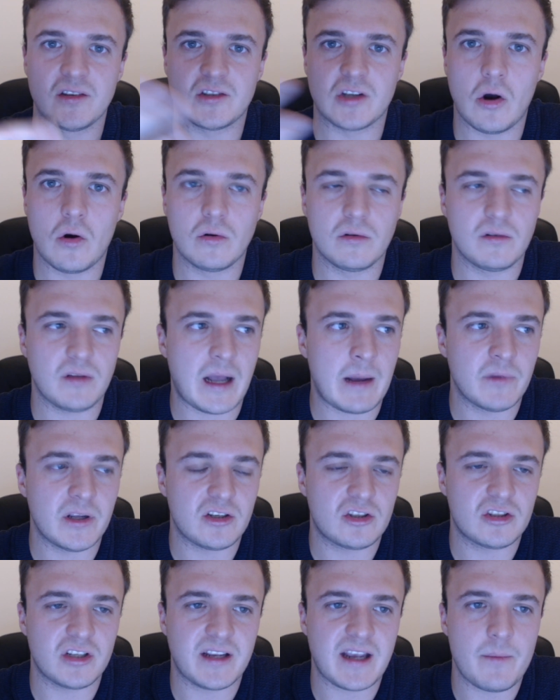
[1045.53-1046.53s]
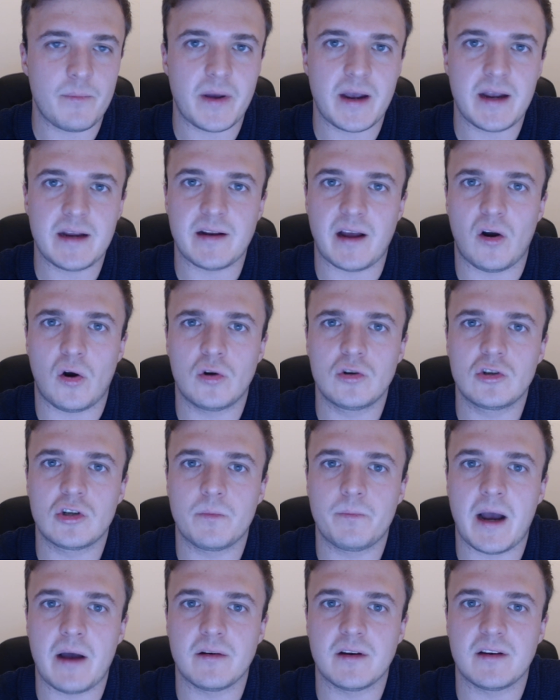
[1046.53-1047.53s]
So I'm literally getting paid like
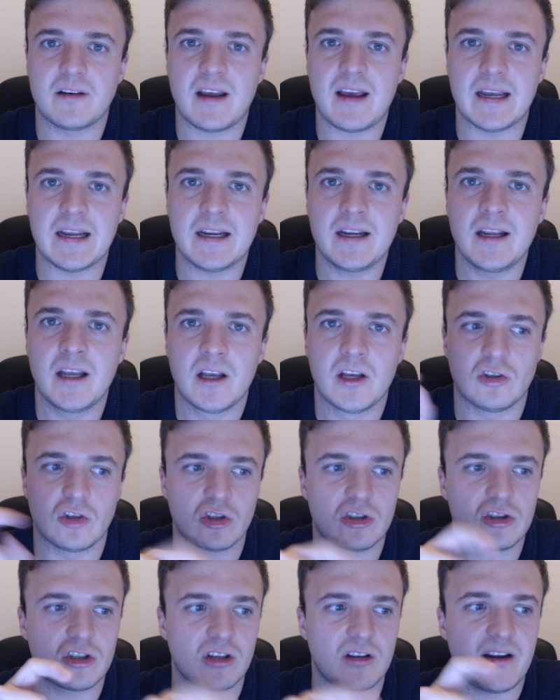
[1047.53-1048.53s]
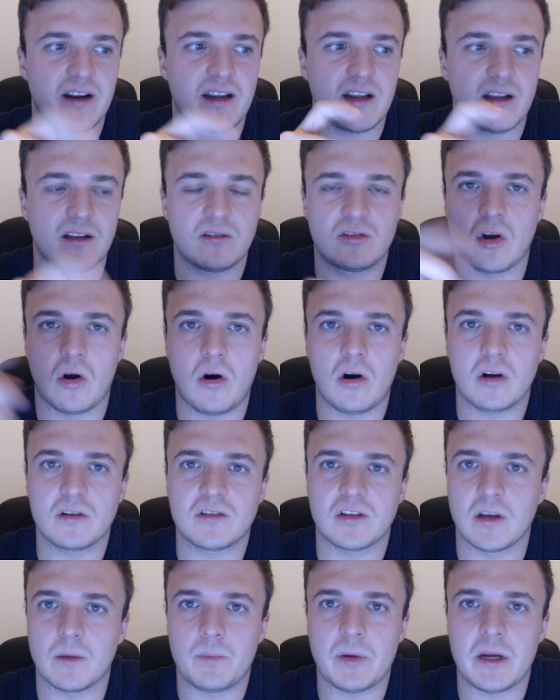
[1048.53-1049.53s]
£100 a day just to like
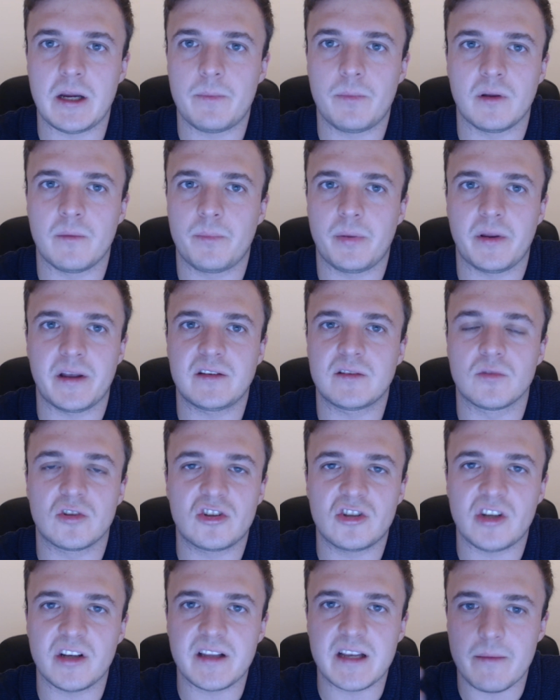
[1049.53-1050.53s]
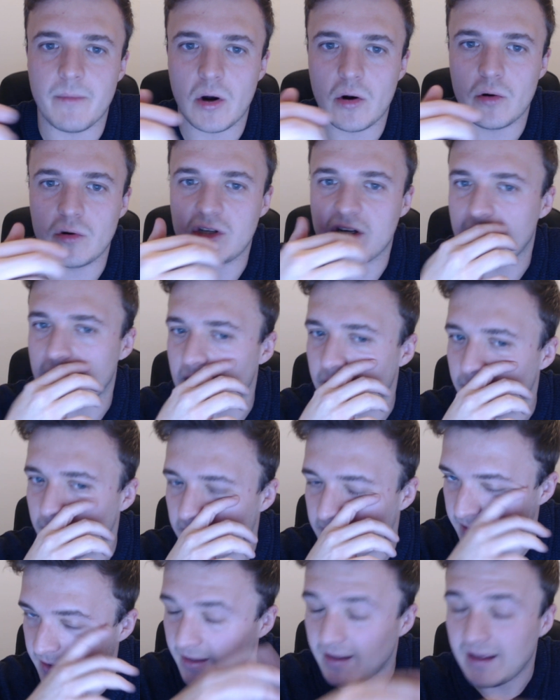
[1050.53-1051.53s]
talk to people and play some silly emoji game.
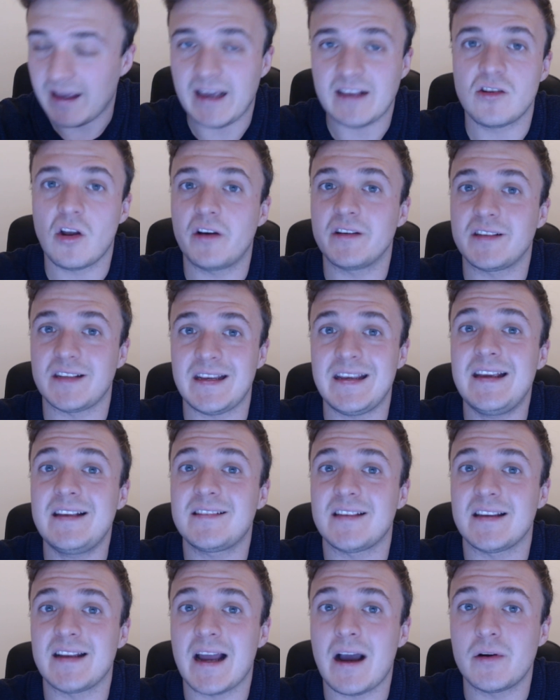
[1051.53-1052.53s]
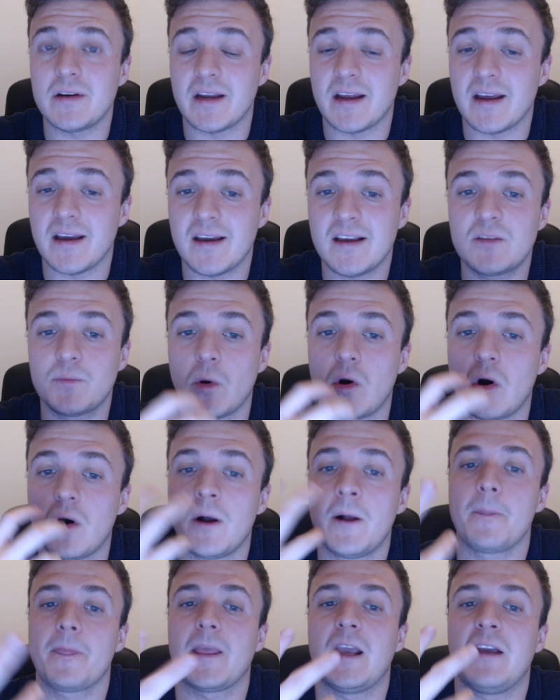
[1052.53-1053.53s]
Like it's not as easy nowadays,
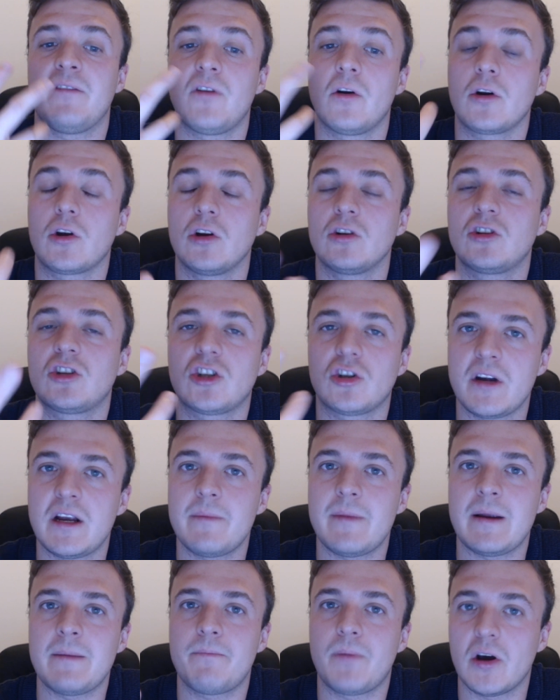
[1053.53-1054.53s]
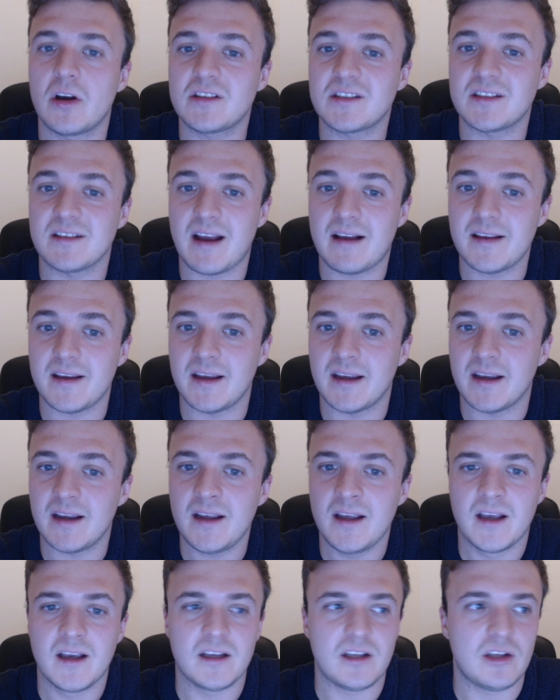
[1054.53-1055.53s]
but if you're a good streaming
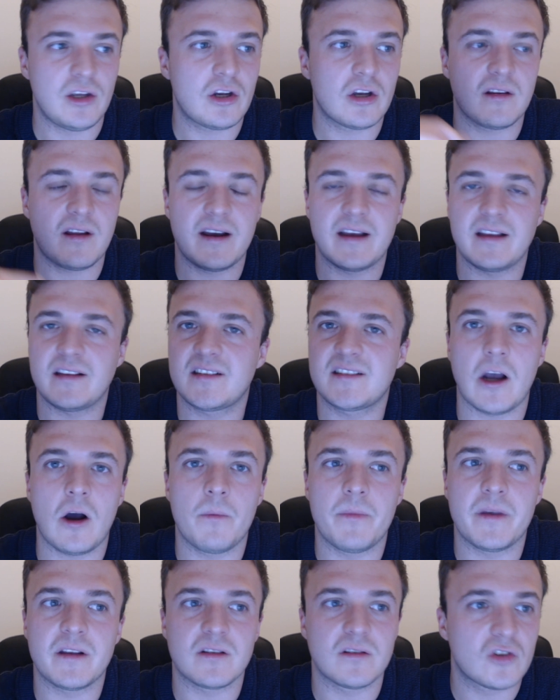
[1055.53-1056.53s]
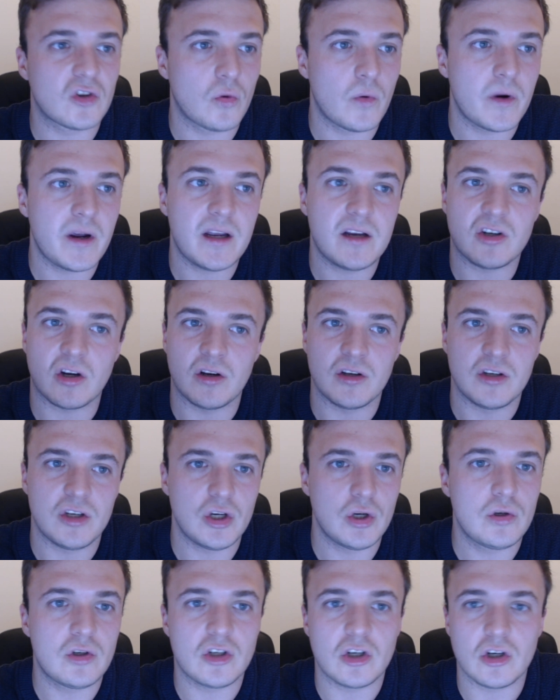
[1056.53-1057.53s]
personality, you can like set up this on Twitch, on
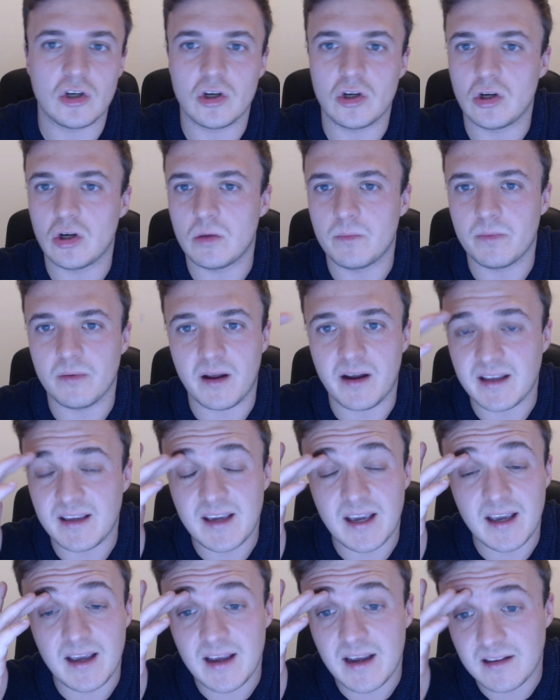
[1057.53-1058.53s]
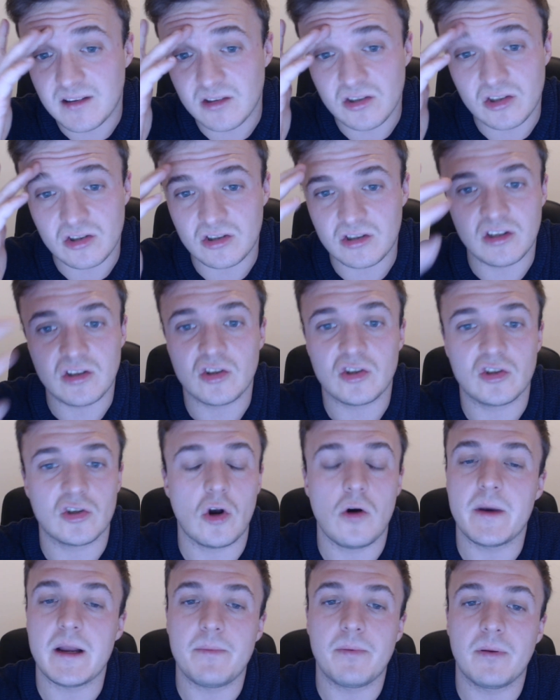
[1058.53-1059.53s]
YouTube, like Kick. There's
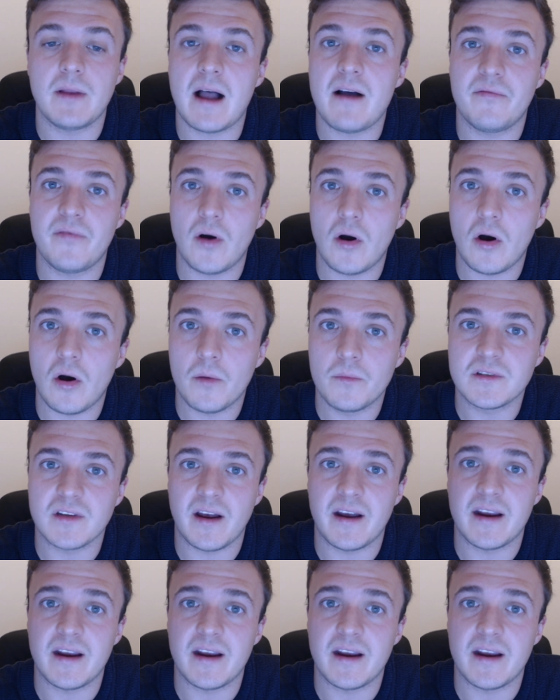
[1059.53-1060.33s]
so many platforms.